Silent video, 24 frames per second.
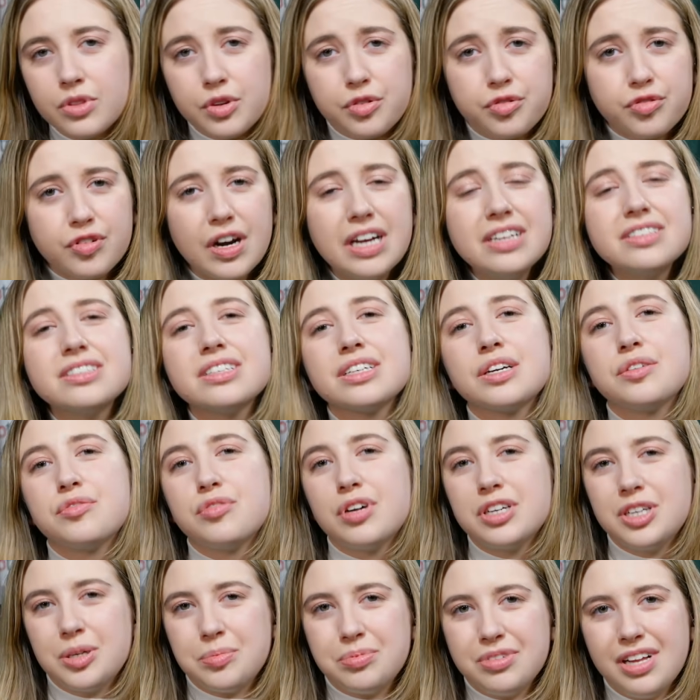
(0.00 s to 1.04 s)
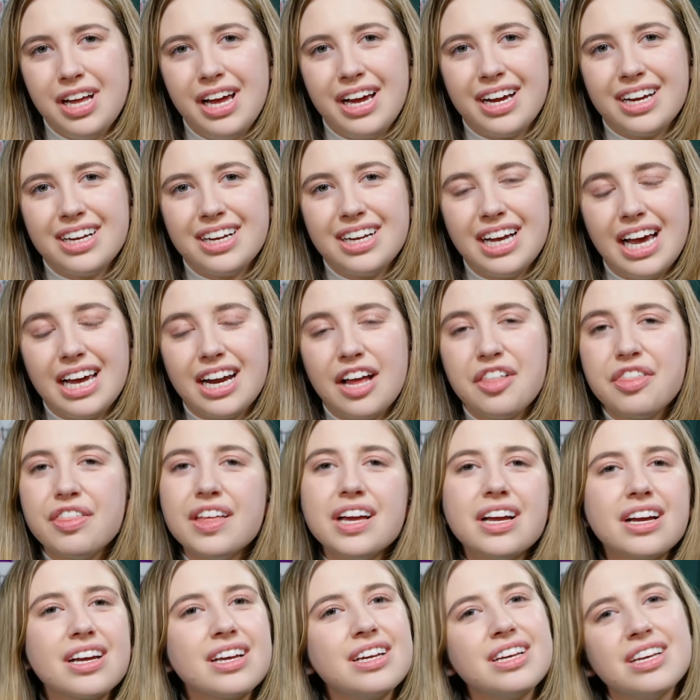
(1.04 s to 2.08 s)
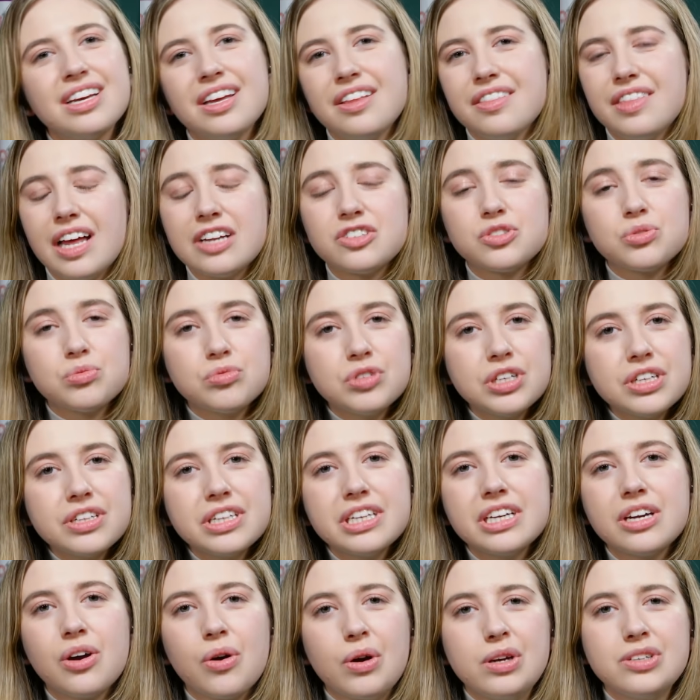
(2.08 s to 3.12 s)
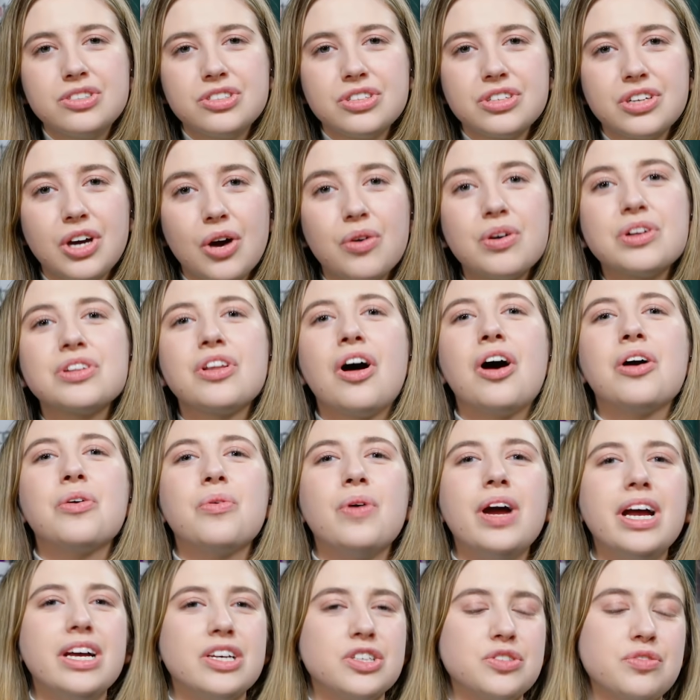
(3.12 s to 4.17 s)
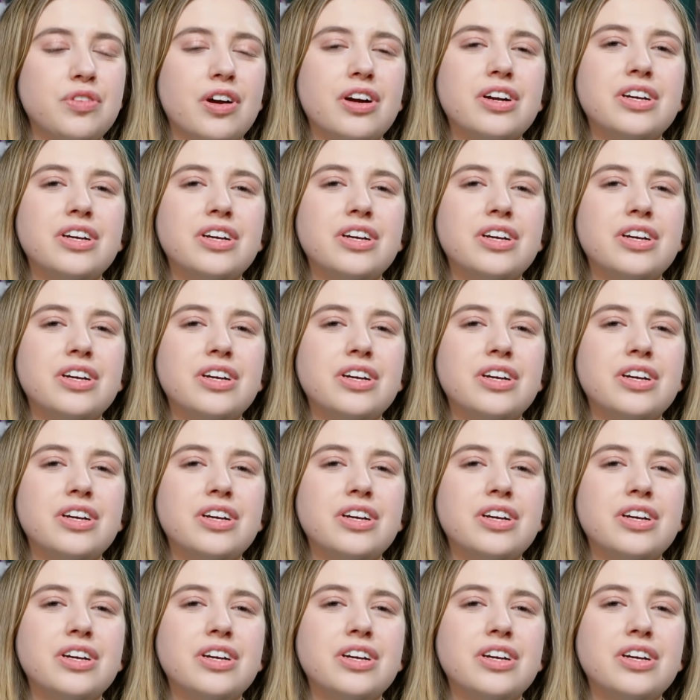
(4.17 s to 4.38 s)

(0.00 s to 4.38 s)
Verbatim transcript: the phrasing of what you're playing. And I think that's really going to go a long way as far